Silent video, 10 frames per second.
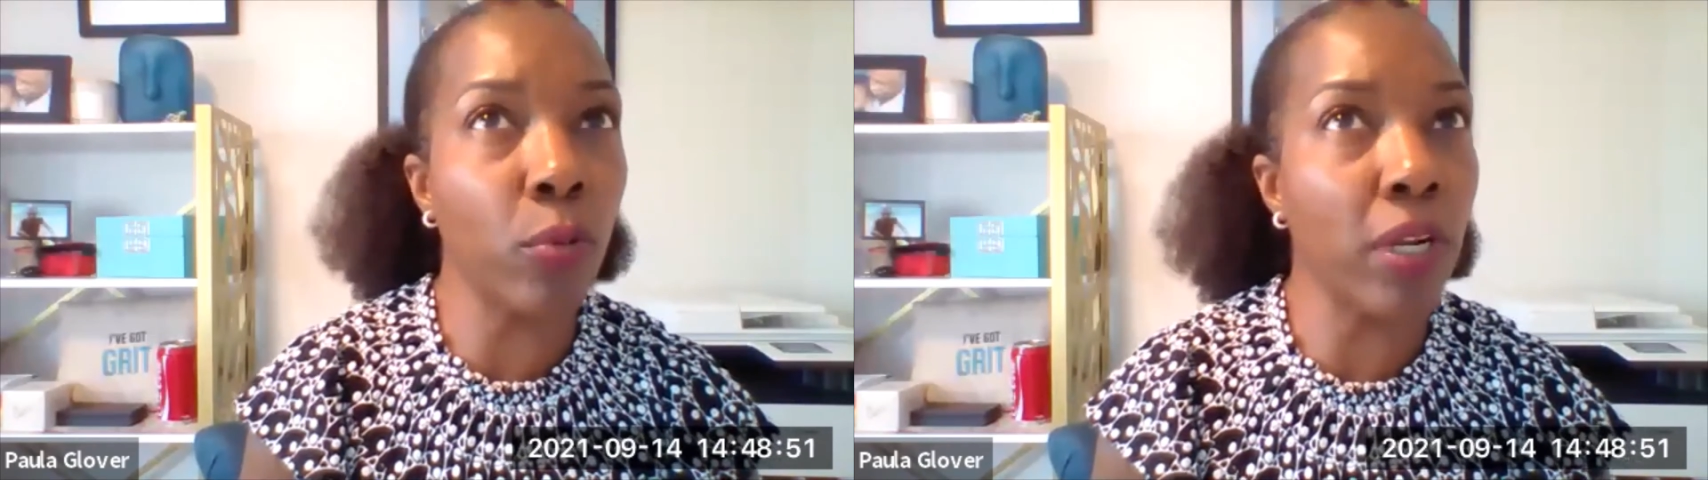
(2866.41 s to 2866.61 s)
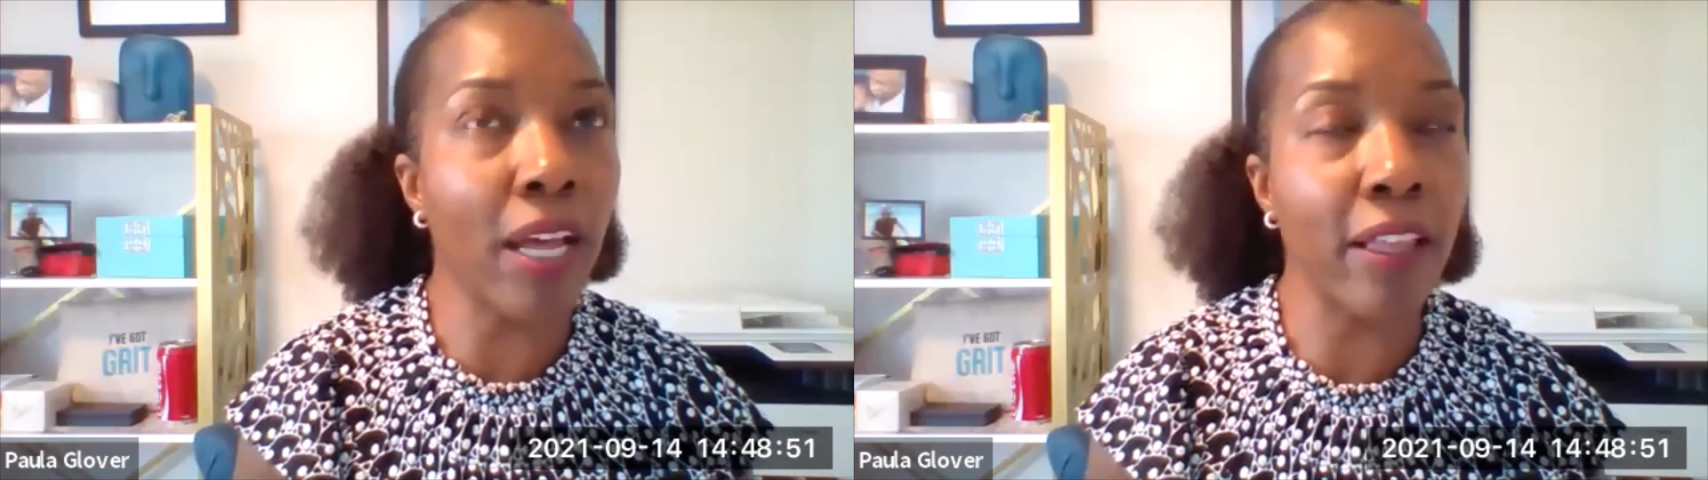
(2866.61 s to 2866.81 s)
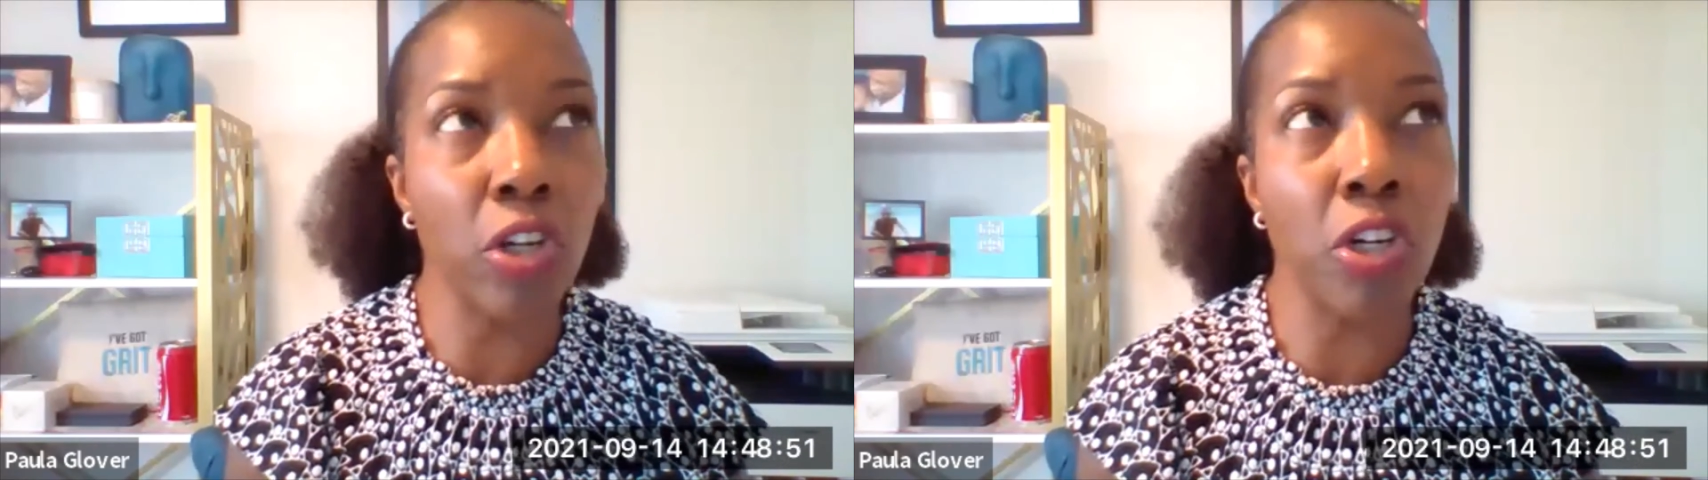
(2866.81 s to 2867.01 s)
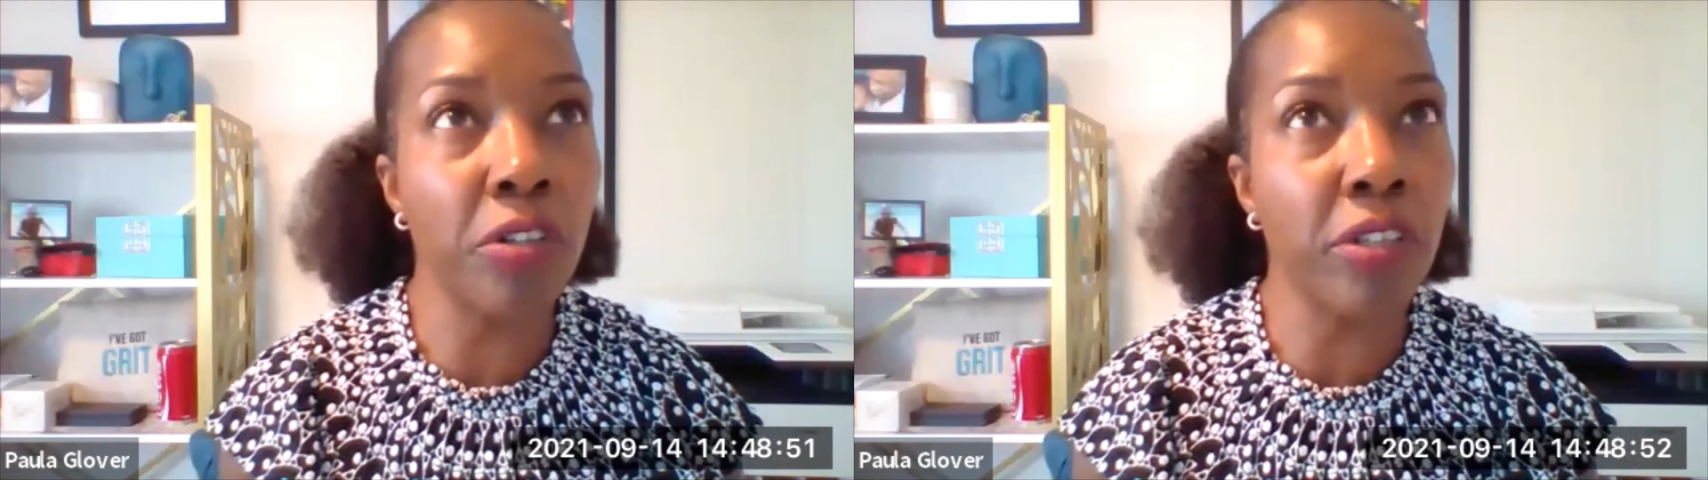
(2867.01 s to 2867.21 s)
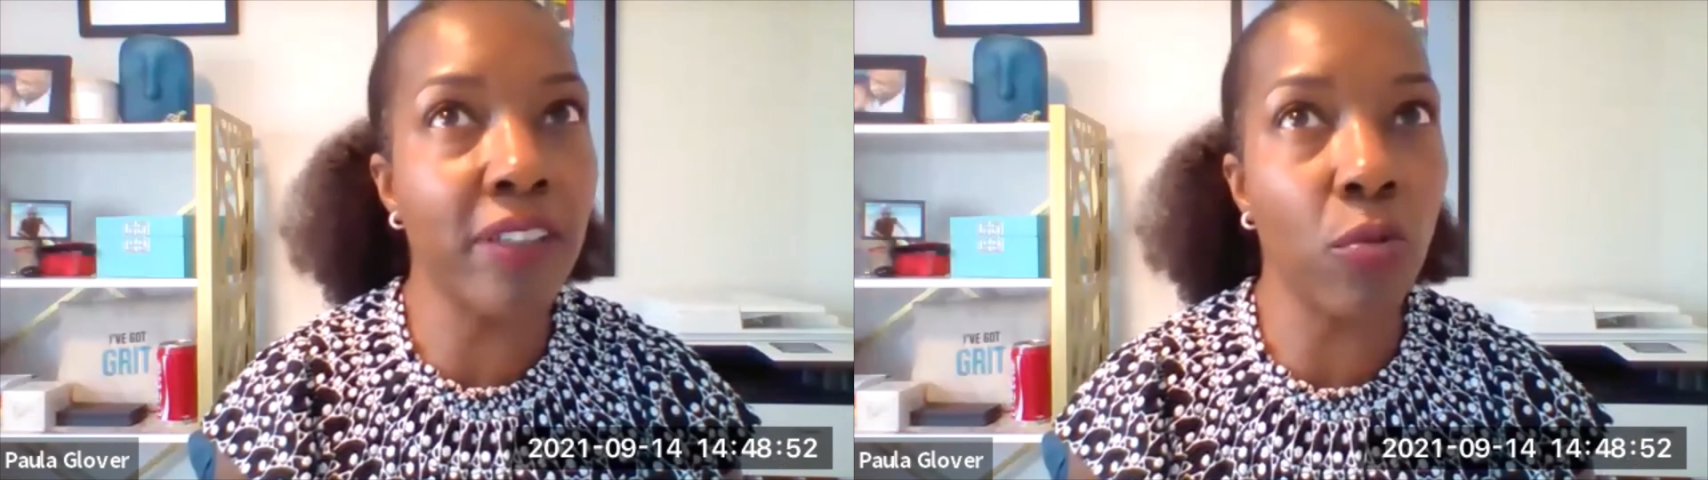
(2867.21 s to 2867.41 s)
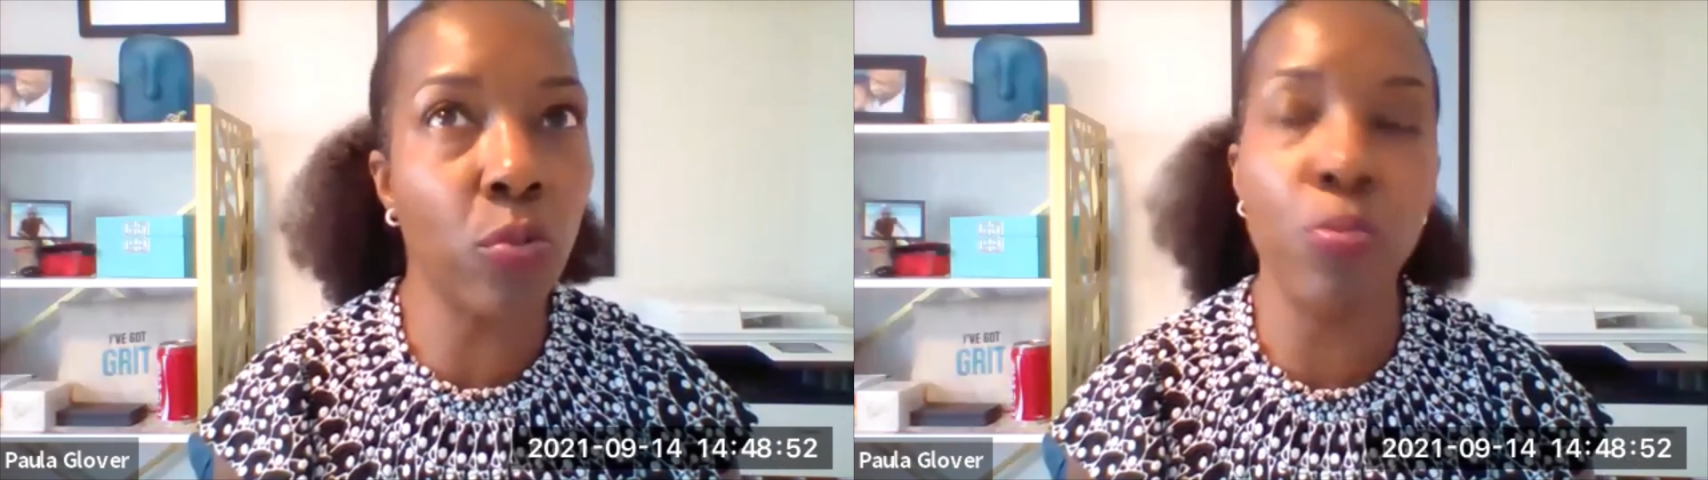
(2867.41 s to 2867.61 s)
what I learned is that